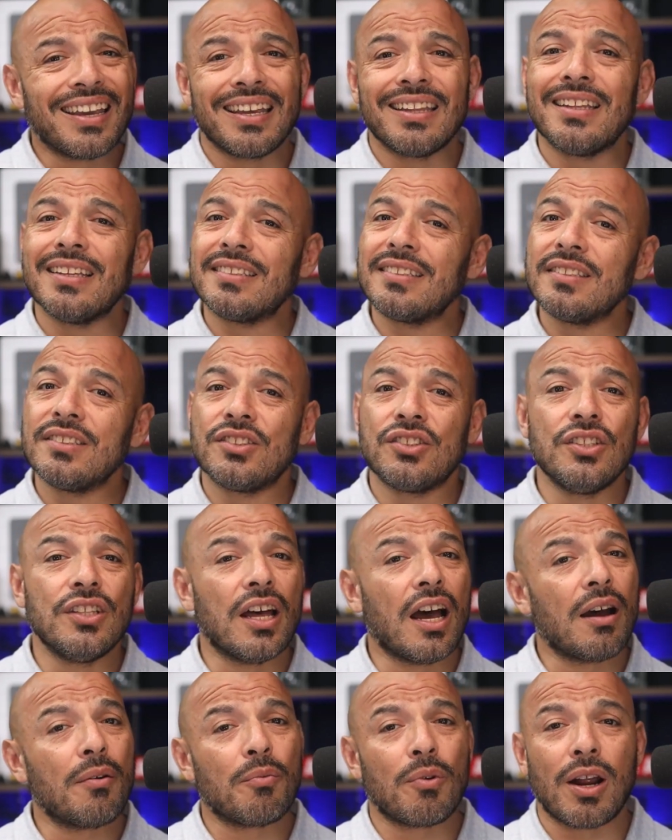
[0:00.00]
this is
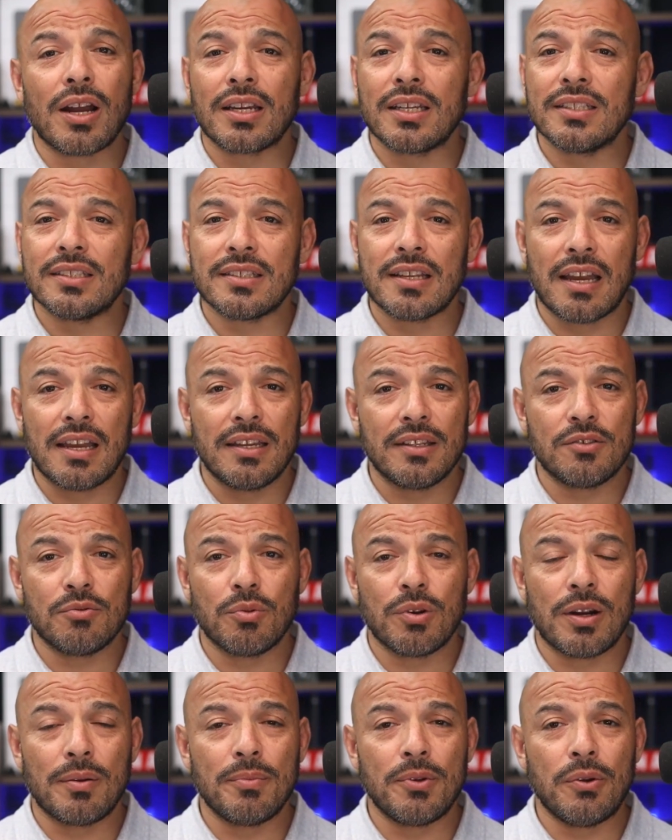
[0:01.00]
not rocket science,
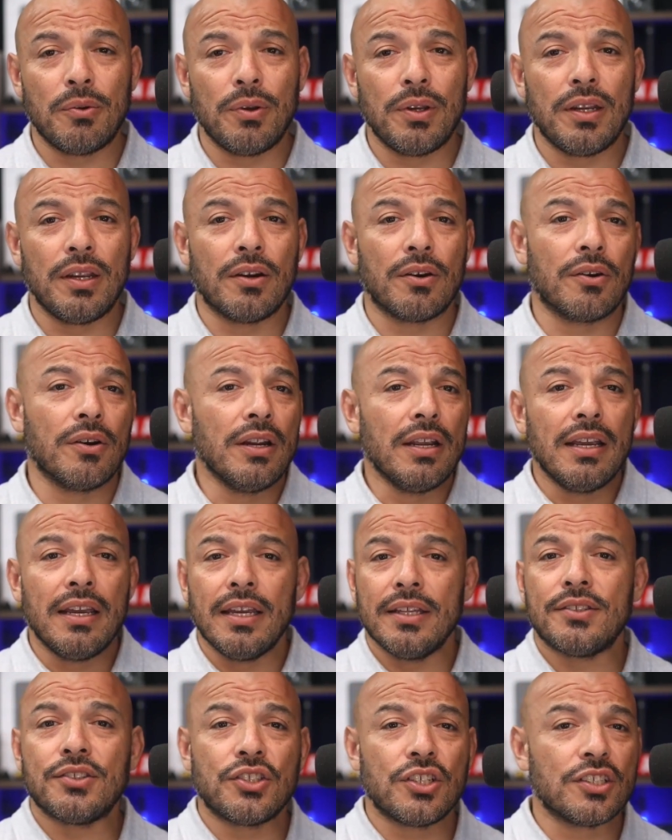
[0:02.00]
what I'm doing here.
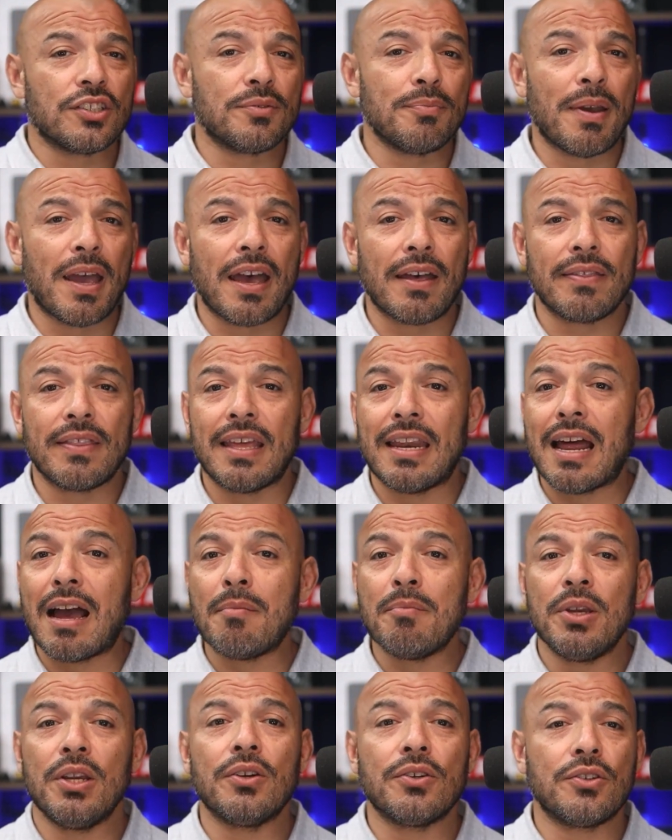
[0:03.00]
It's just math, and
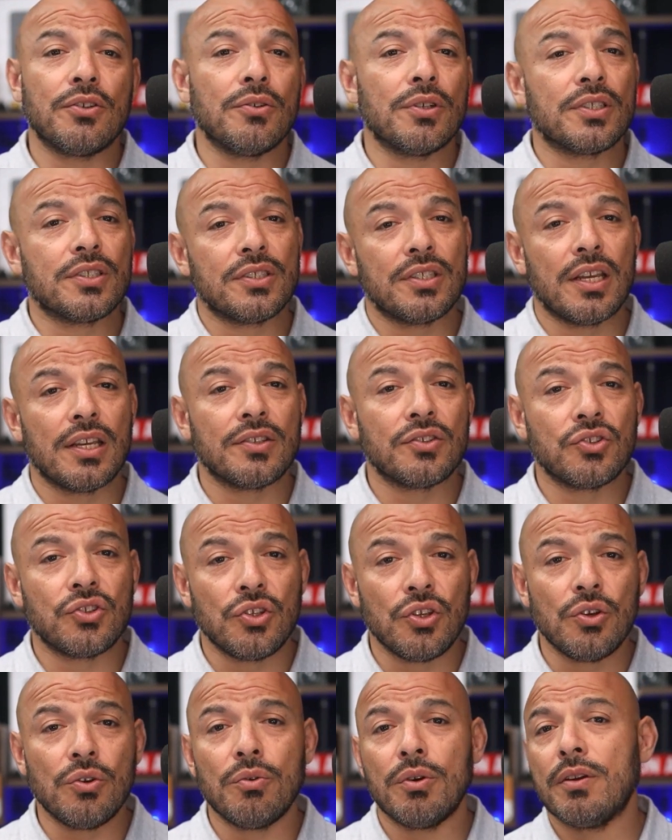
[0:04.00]
I'm here to assist
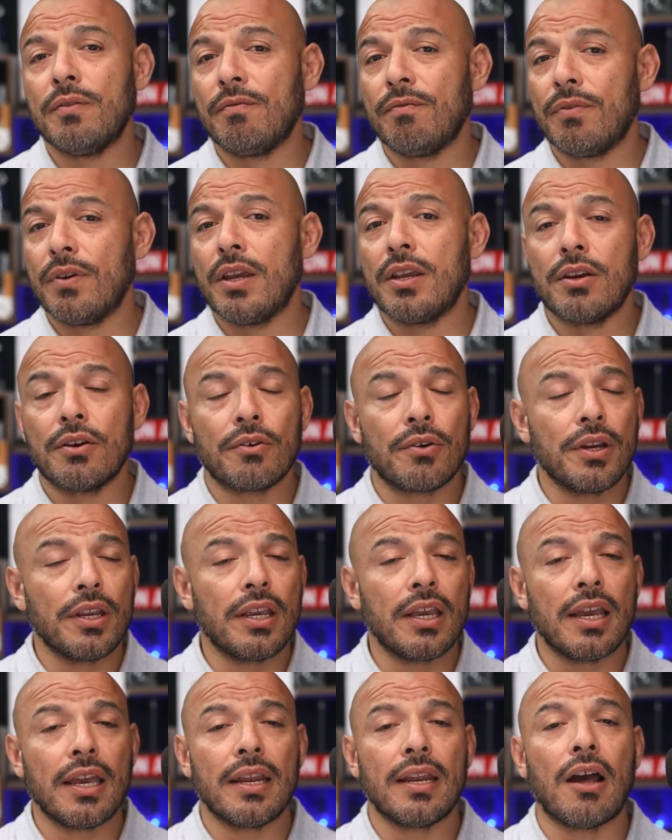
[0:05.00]
you in
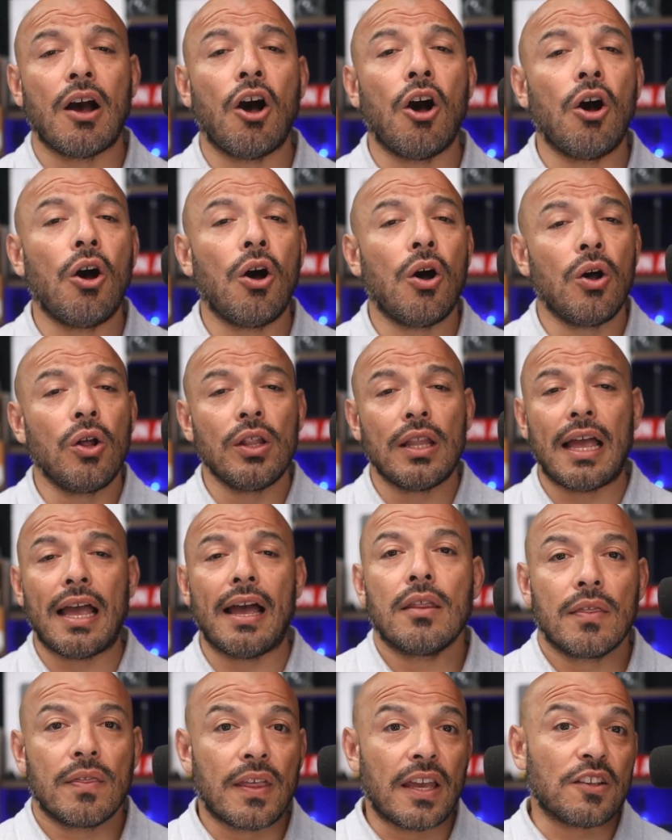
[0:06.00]
figuring it all
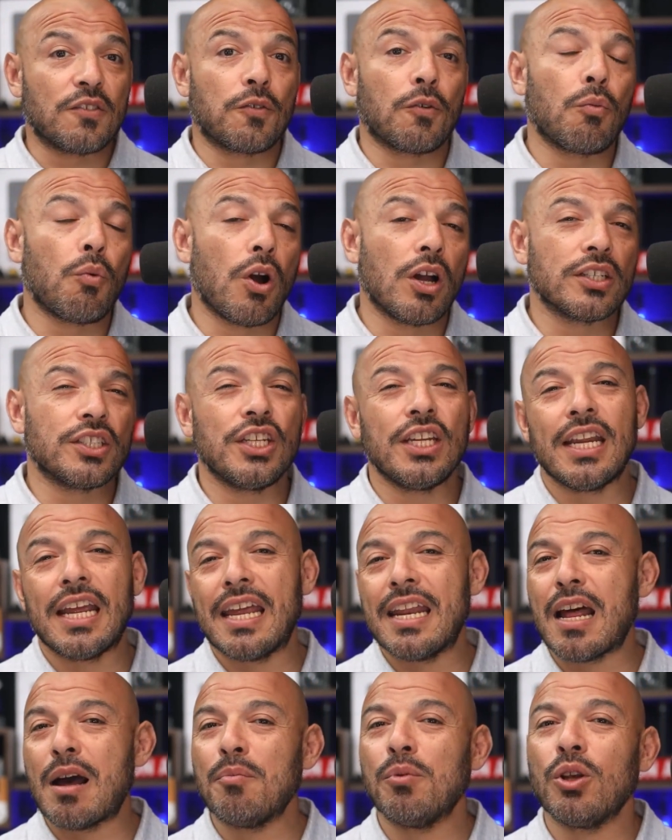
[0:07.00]
out. Thanks for watching,
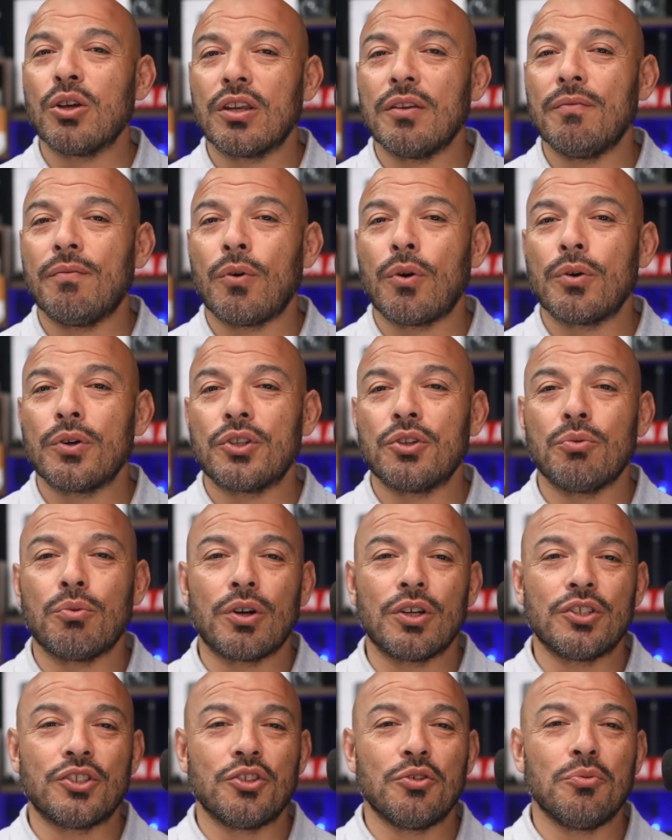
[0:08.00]
and I'm looking forward to our Zoom